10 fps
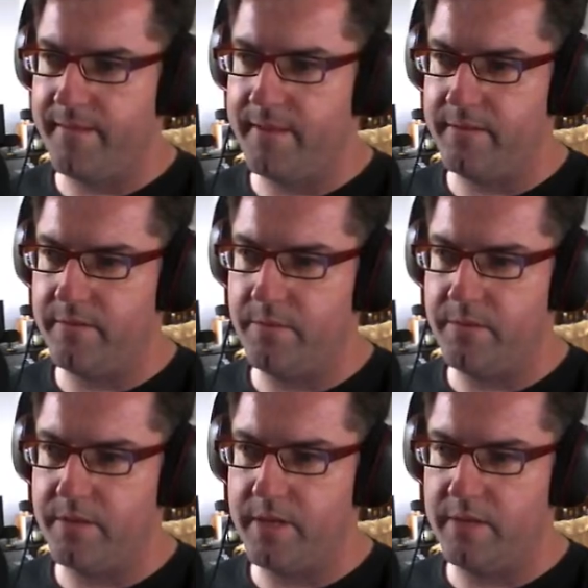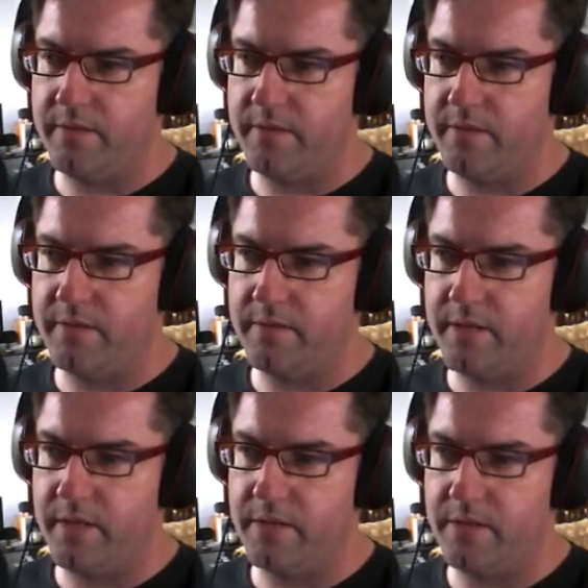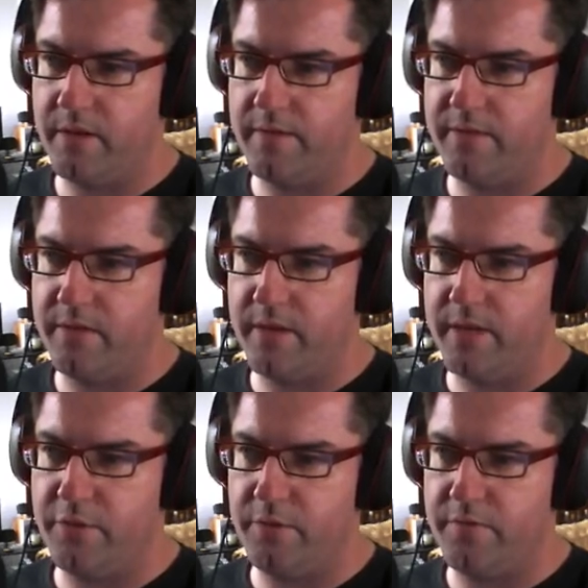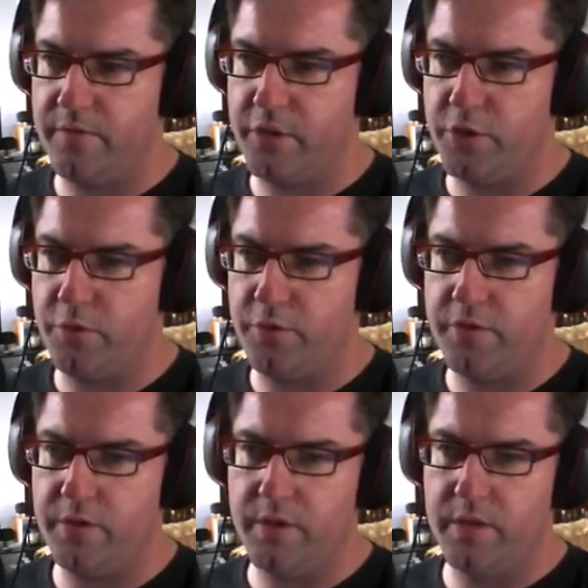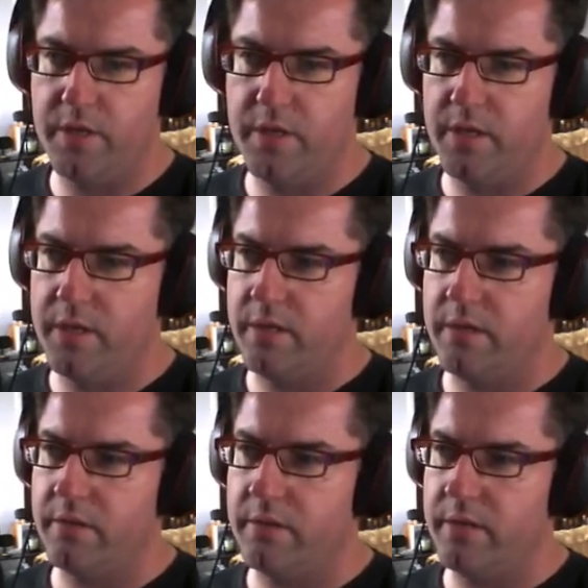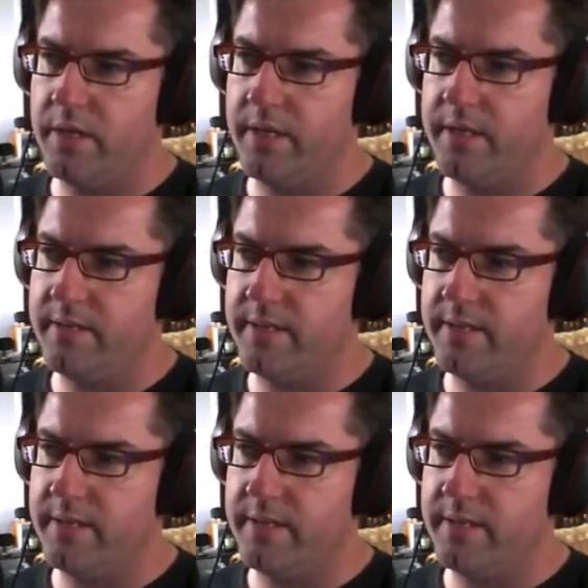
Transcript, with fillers: Description is an eye for an eye, a tooth for a tooth. Right, that's